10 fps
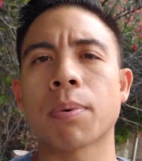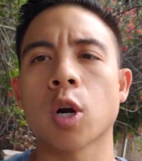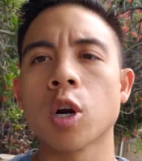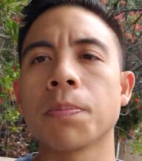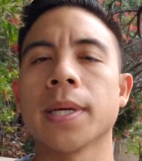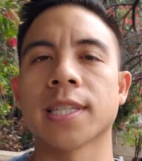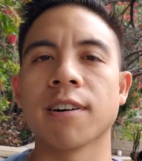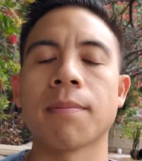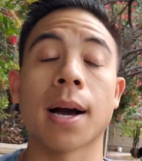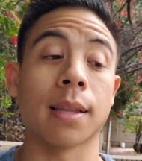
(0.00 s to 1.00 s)
purpose
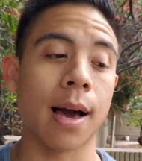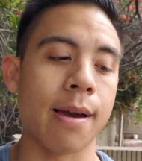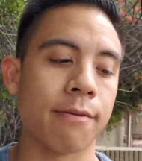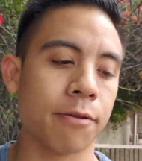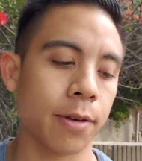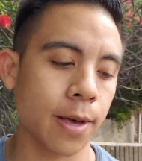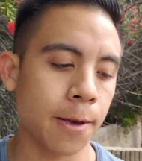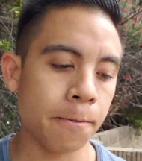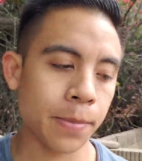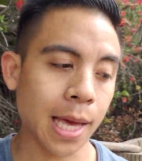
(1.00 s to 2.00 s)
of my life.
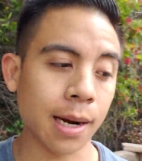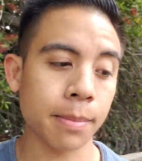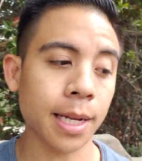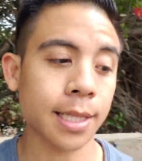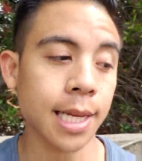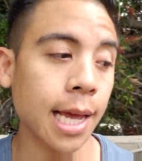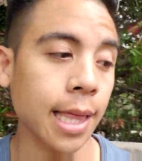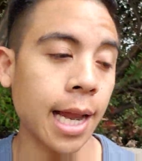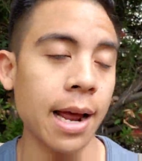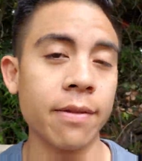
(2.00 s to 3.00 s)
And I'm not saying
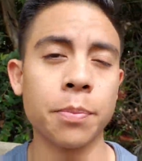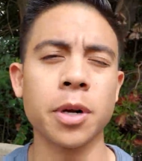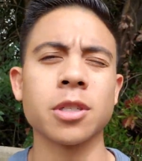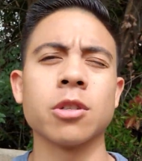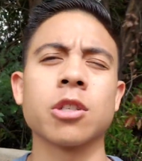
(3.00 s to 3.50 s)
that every person who